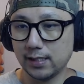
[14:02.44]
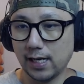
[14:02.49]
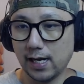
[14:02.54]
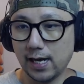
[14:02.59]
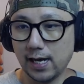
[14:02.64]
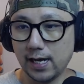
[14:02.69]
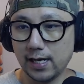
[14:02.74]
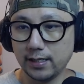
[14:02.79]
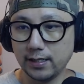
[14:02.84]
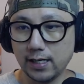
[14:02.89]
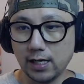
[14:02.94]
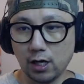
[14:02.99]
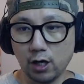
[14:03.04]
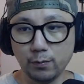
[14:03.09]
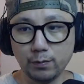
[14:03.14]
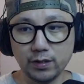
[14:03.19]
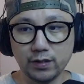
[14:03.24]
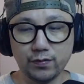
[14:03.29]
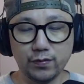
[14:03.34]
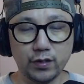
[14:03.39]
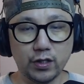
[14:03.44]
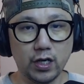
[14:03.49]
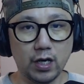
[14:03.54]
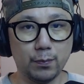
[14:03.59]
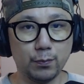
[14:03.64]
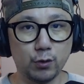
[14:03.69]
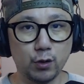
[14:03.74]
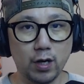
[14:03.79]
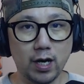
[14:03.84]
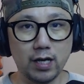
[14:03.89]
and yeah i hope this video
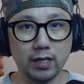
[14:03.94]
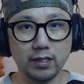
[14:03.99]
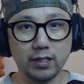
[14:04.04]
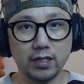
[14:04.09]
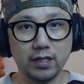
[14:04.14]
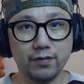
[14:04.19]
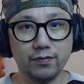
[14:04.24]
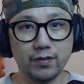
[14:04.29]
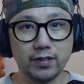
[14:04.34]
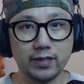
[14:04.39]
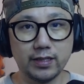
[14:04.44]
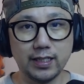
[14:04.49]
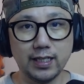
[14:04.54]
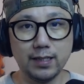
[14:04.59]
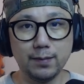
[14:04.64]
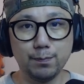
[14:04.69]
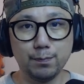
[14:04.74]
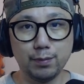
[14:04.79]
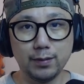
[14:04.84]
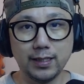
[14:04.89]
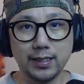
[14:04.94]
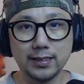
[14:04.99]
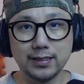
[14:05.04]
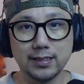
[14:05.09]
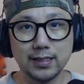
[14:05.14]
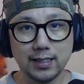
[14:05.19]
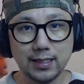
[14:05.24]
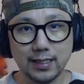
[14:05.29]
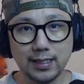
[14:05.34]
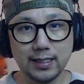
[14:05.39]
helped you out if it did
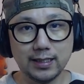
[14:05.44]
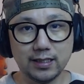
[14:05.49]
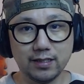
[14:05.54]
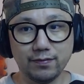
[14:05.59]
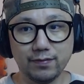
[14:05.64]
please hit the